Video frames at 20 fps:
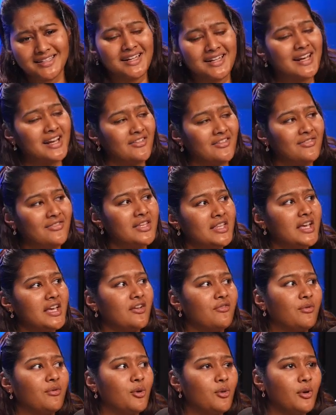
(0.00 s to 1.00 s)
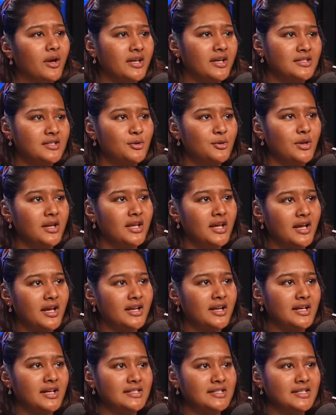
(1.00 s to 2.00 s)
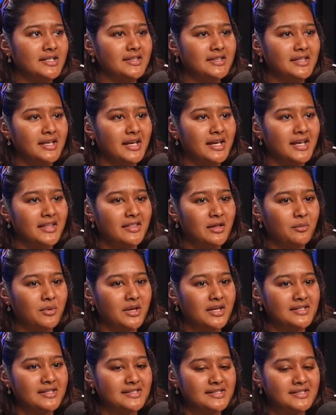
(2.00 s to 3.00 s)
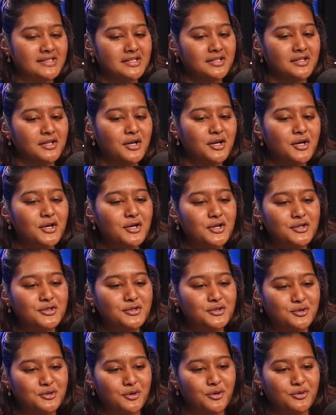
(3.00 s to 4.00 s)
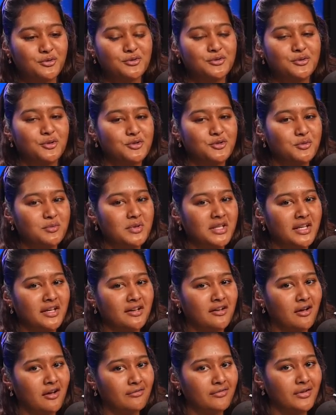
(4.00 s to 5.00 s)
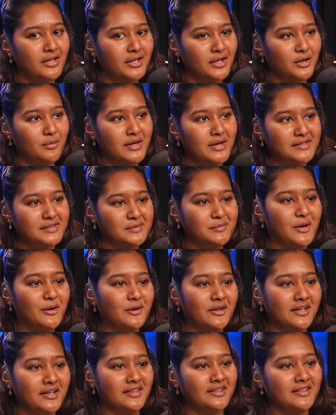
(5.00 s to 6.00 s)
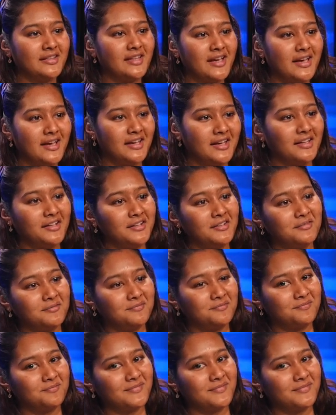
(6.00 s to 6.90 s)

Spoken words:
And I feel if we're going into 2019 thinking that we can still scroll through social media and not feel any ways about it, then